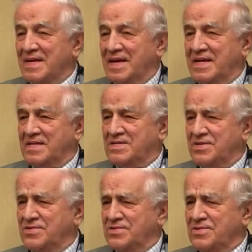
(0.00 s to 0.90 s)

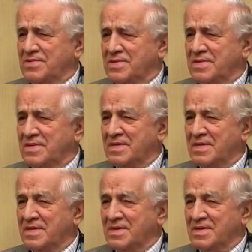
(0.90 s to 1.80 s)
82. That's not
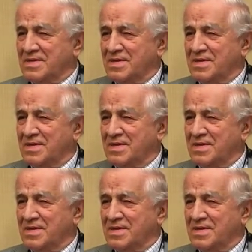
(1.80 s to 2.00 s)
old.